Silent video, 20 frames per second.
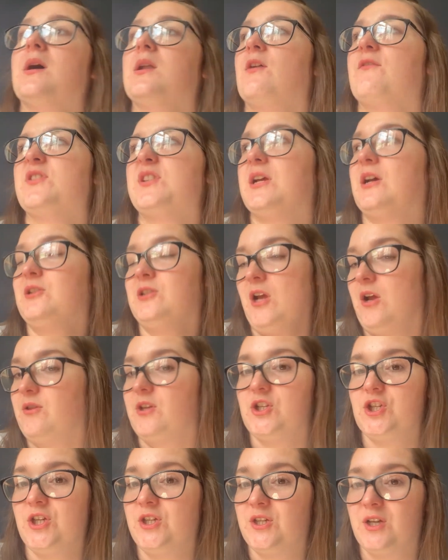obviously I know
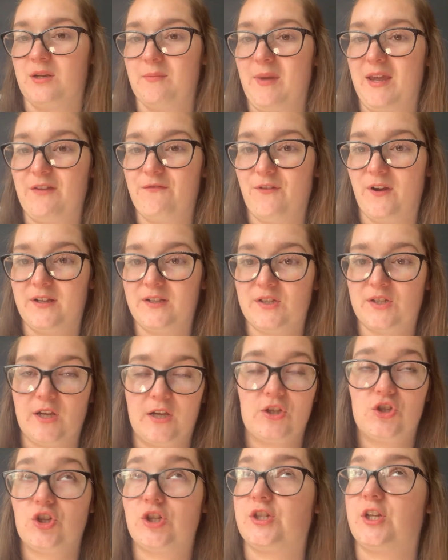that she's gonna make friends,
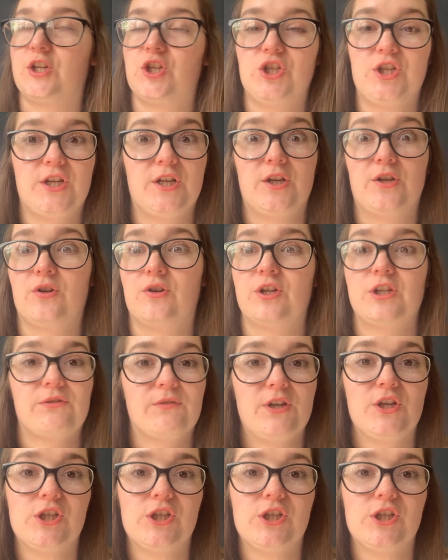like just like she did at nursery.